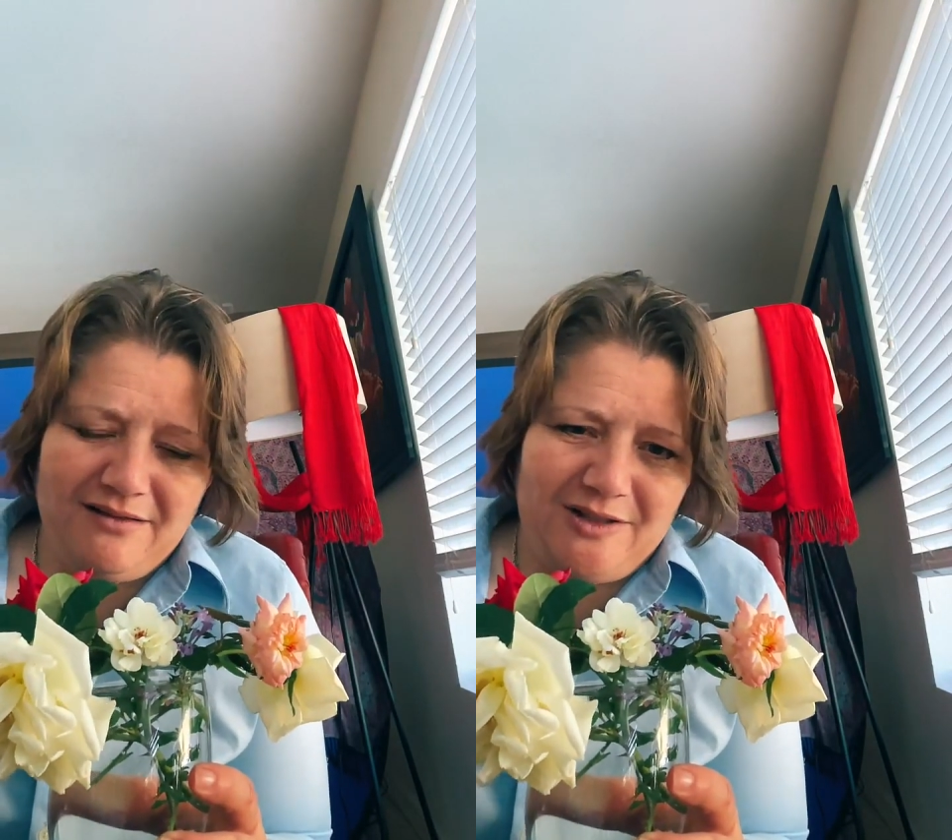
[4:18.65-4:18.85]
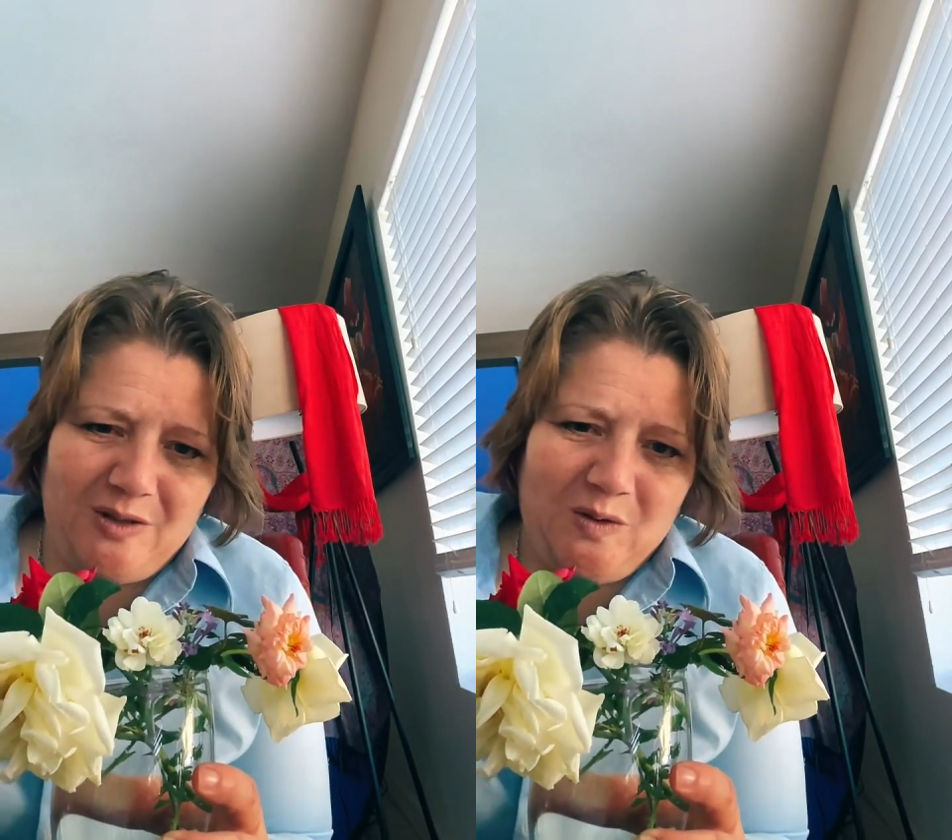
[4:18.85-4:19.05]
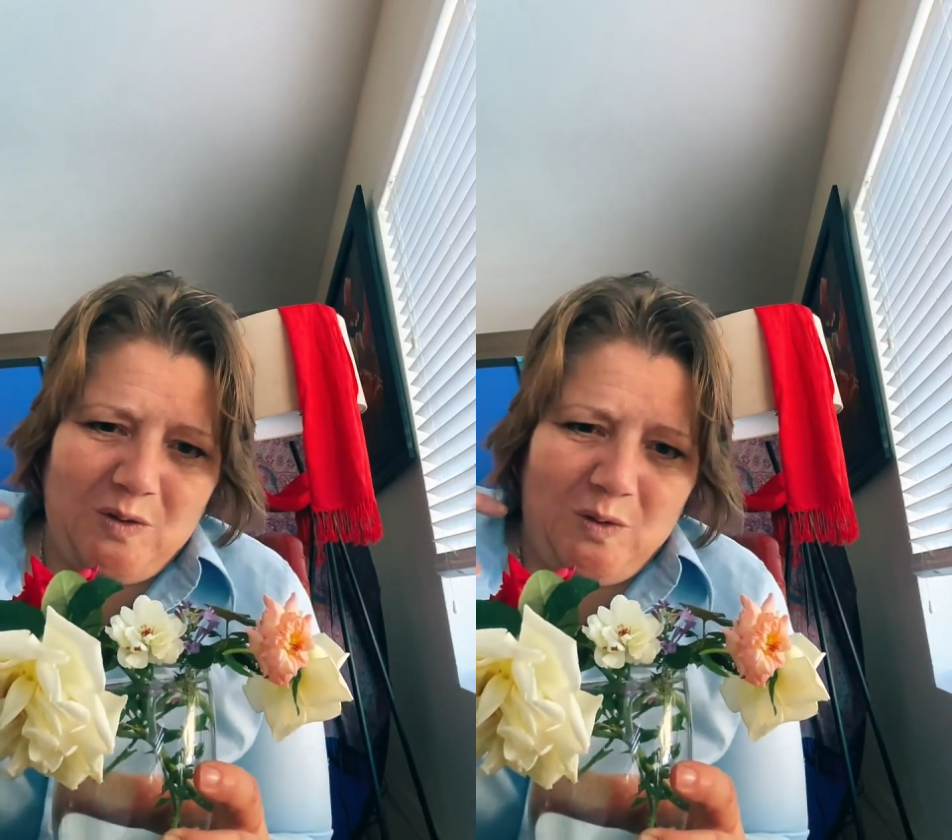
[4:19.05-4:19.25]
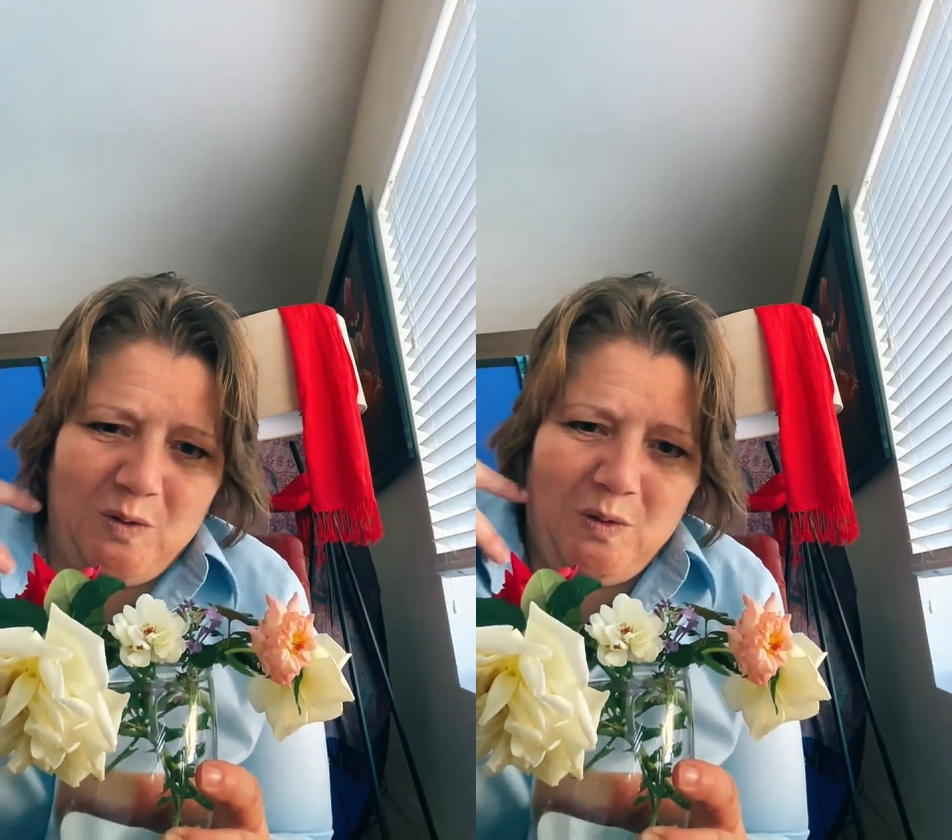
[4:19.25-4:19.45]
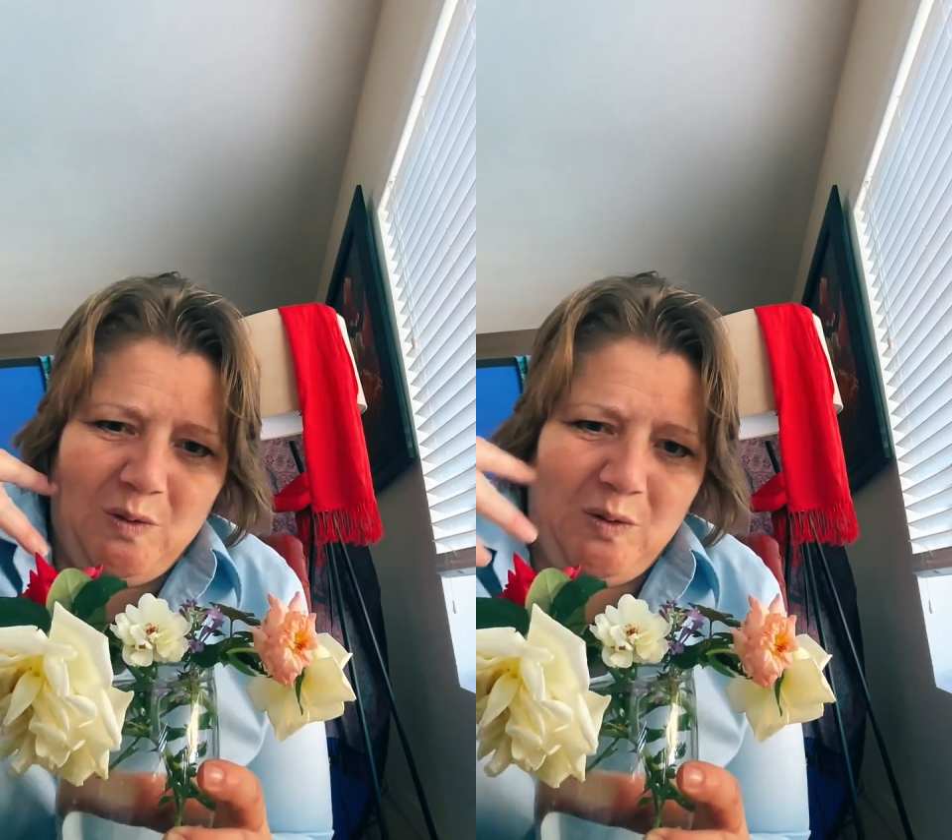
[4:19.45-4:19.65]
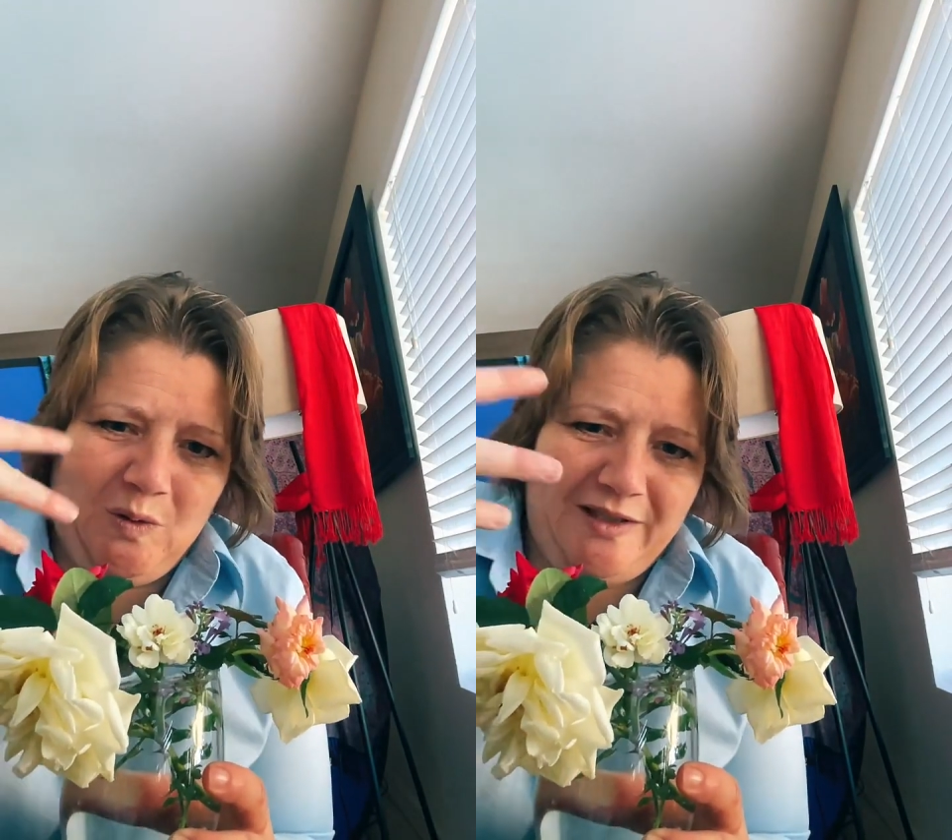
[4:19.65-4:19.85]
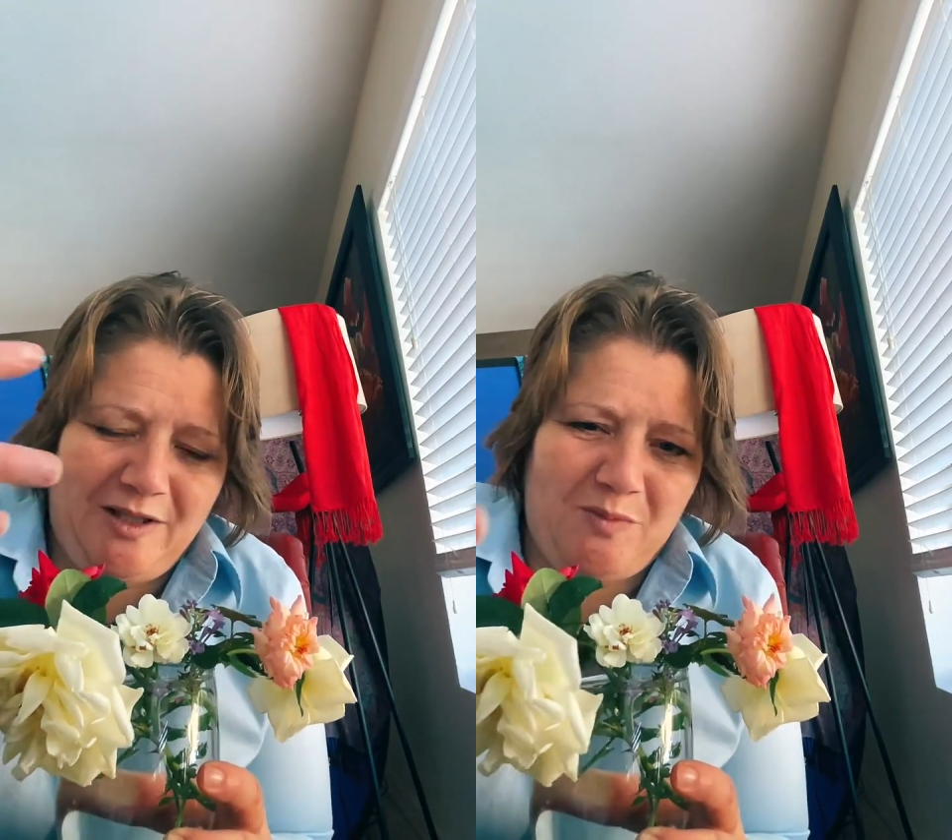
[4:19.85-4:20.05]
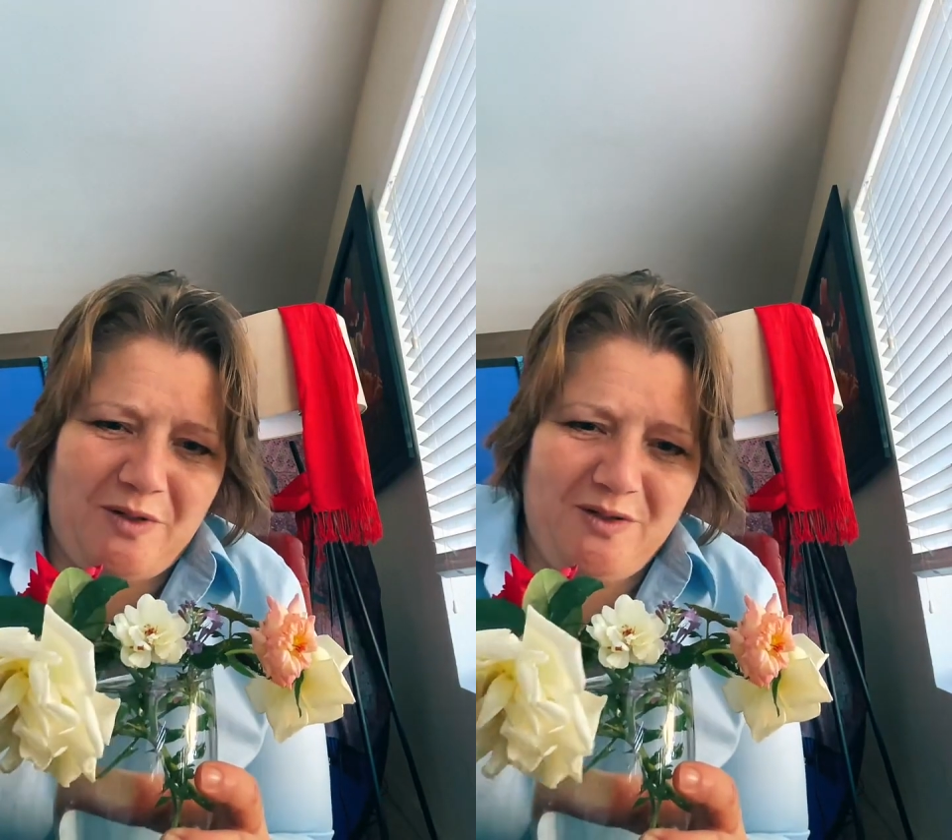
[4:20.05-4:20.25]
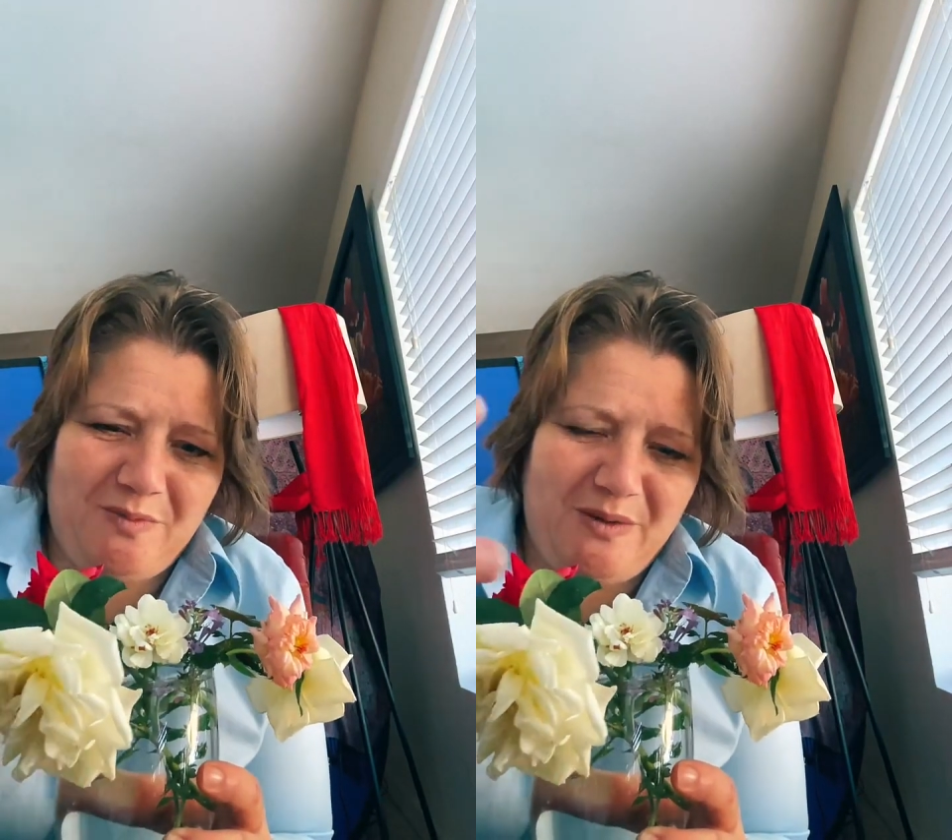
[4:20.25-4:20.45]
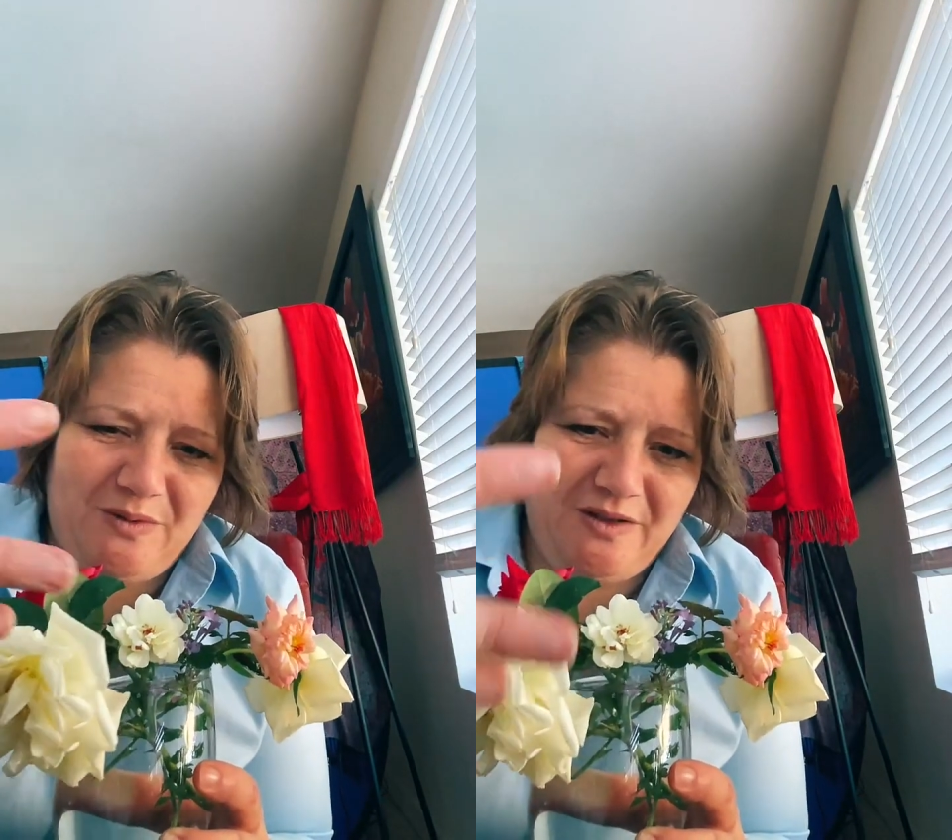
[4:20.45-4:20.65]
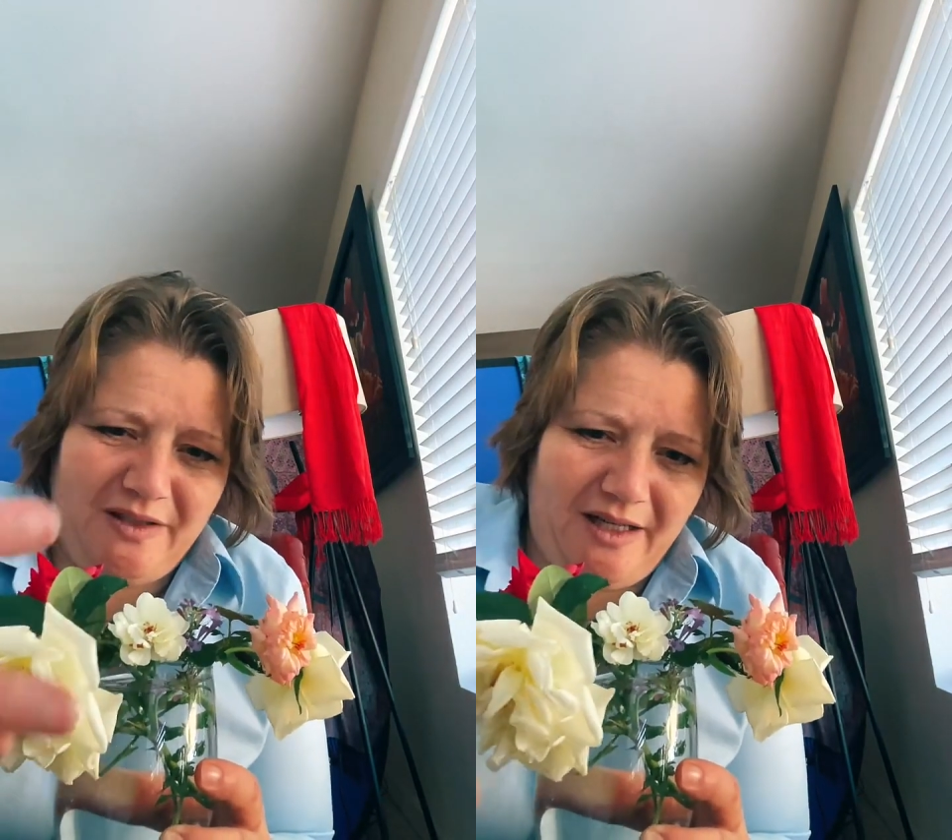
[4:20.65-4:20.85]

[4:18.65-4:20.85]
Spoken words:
So let's help other people that are